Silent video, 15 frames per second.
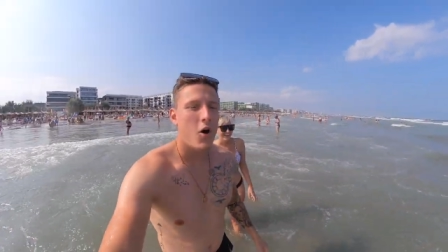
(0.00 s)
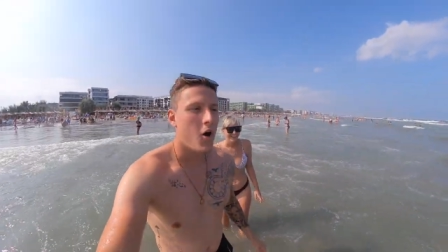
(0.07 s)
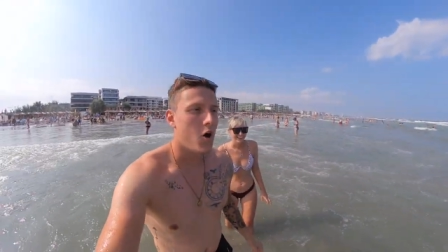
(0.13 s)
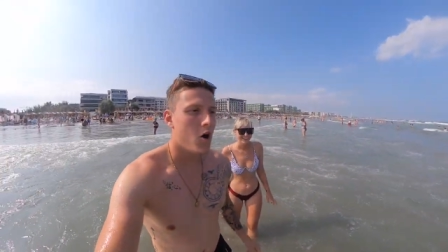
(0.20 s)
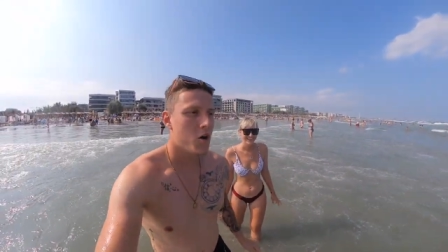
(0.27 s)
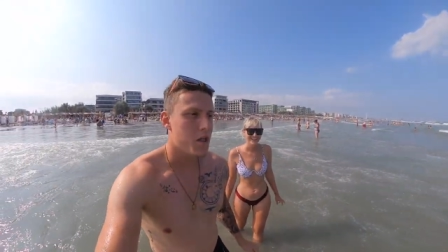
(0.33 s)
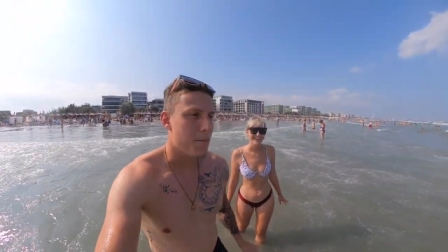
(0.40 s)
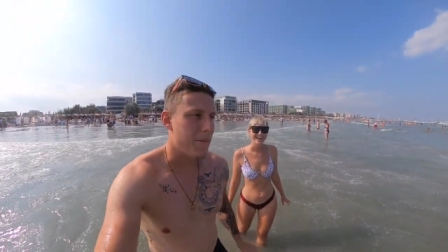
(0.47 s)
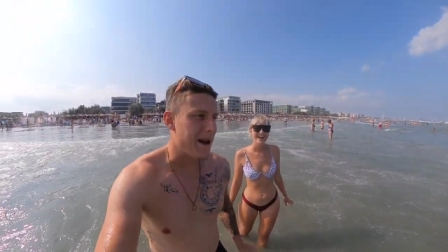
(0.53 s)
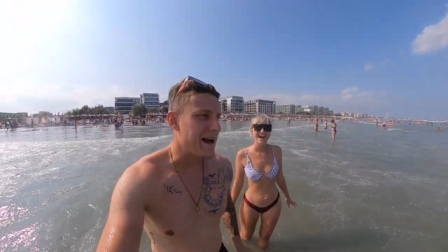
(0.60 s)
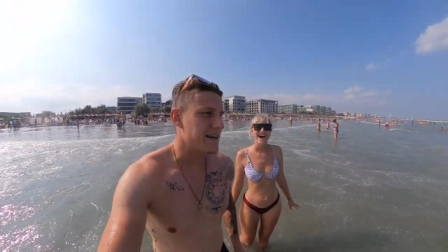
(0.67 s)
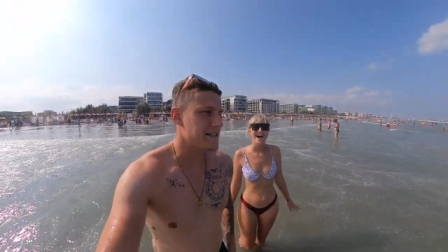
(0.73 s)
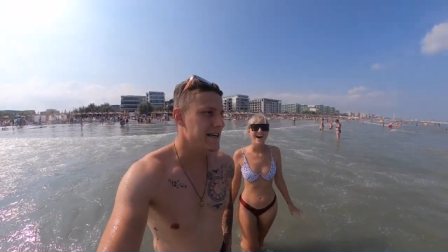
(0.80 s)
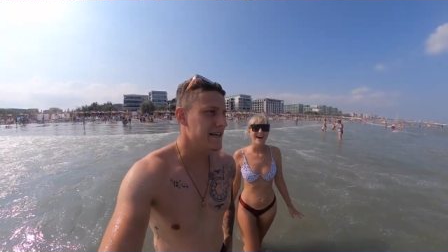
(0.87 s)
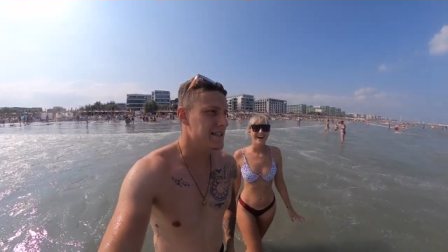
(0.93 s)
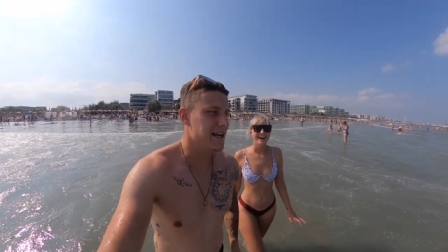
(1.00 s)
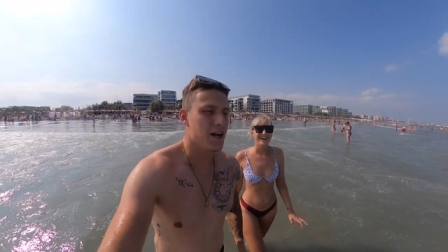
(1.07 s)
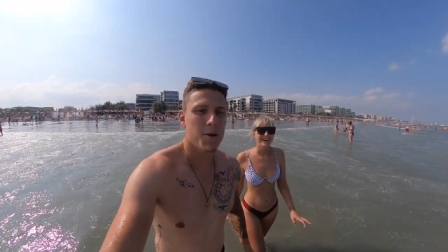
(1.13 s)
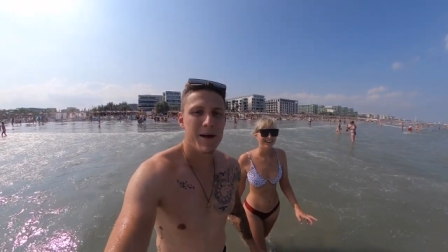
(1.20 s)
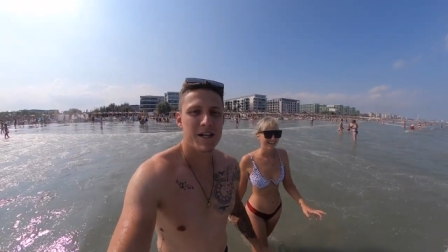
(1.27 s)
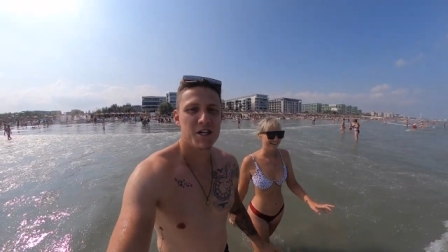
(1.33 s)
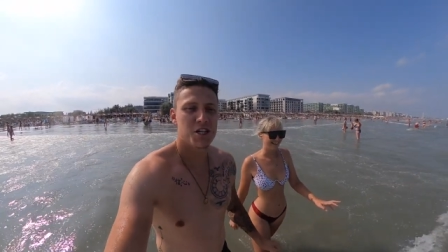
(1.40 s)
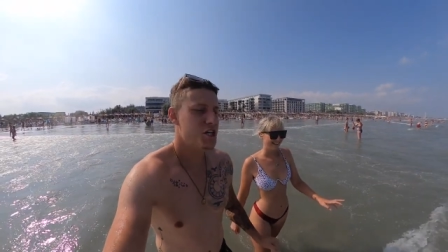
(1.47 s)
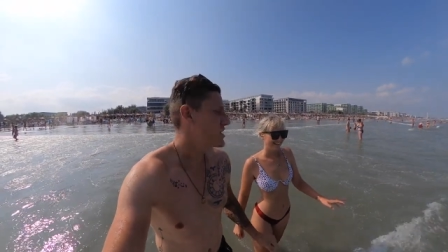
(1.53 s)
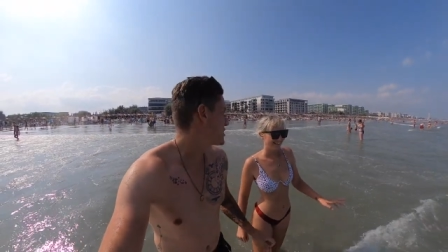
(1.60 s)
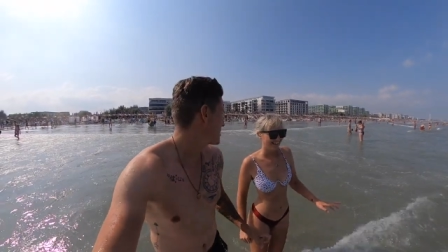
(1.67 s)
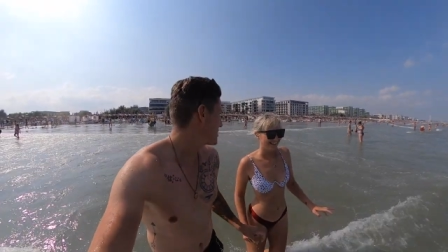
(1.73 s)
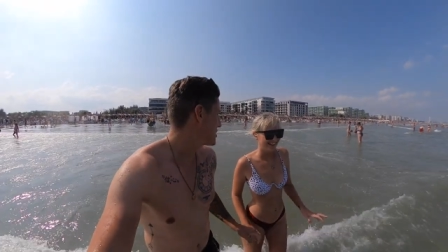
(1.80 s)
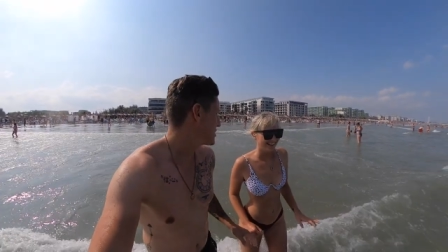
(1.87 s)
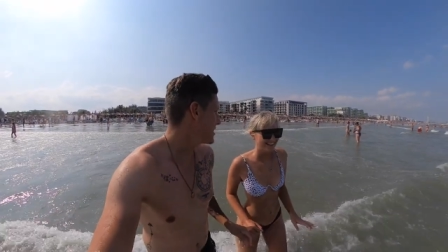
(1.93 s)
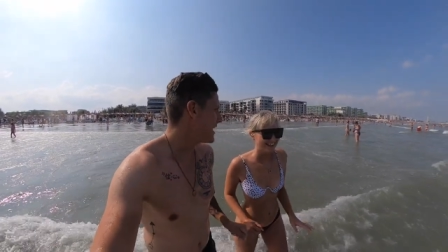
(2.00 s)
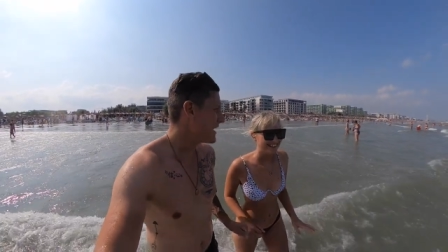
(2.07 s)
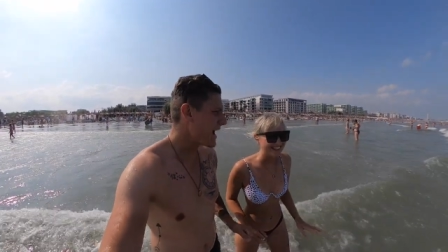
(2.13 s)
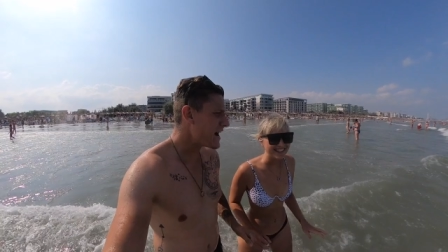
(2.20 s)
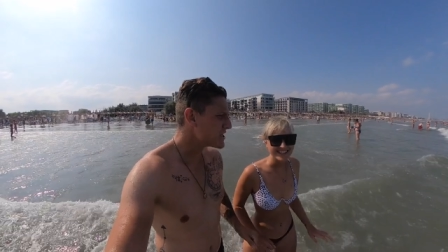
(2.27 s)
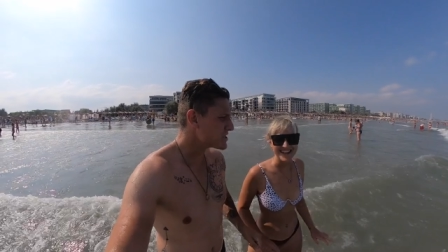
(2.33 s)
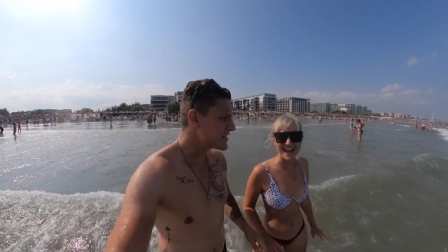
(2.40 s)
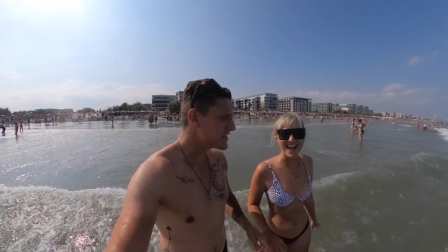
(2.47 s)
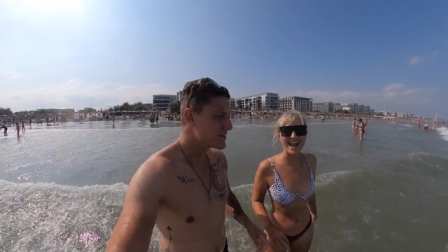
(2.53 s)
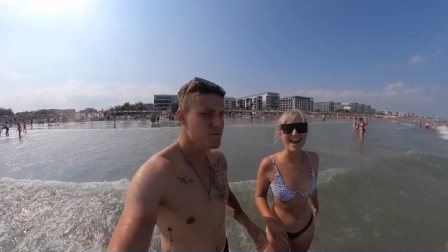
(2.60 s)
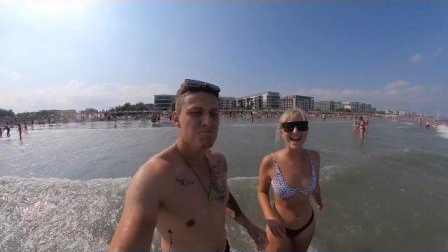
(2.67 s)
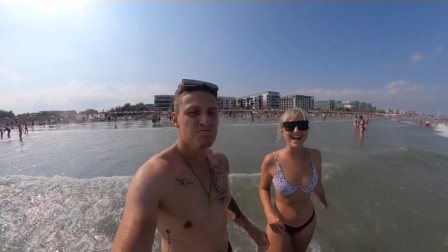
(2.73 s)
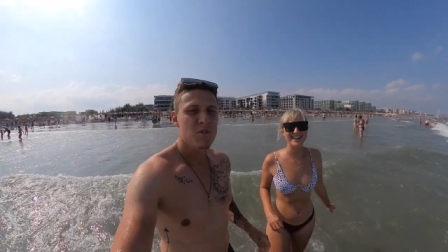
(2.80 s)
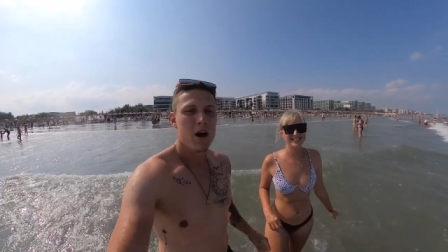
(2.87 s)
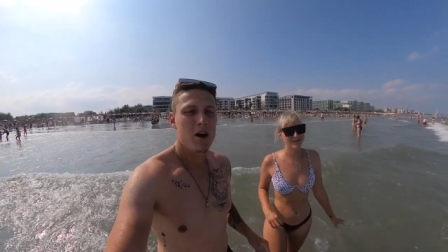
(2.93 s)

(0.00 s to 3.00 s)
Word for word: oh, the Black Sea's a little bit. Really, yeah,